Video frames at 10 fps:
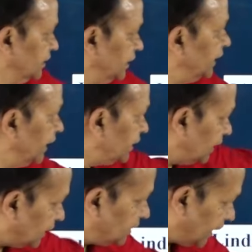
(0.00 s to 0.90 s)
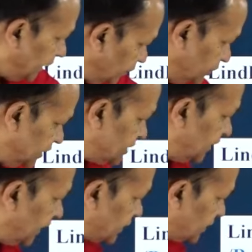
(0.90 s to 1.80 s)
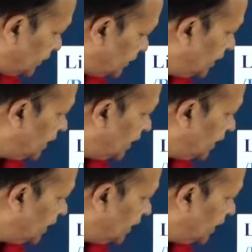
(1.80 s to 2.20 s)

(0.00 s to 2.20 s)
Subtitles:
here, another hydrogenation reaction,